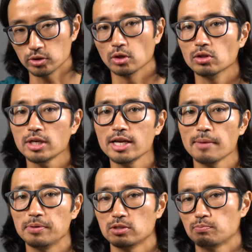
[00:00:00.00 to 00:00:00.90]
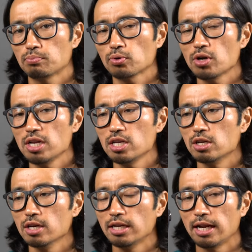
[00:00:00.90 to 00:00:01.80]
So looking up is pretty
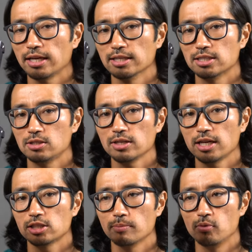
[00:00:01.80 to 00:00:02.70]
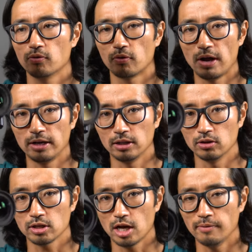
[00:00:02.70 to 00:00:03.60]
good and I can still get it to move around and
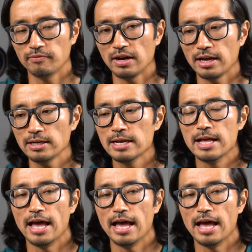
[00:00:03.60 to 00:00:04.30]
look up fine.